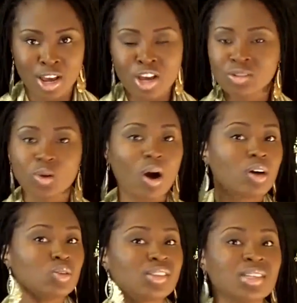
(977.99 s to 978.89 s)
So all
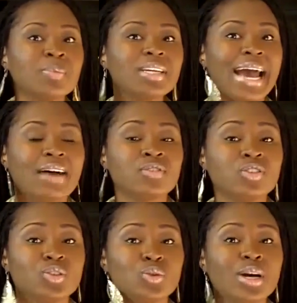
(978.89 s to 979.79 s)
you simply have to
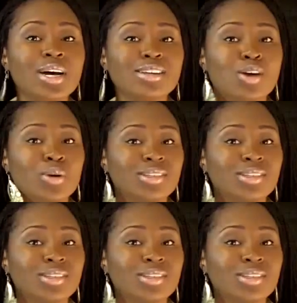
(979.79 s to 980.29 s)
do is go to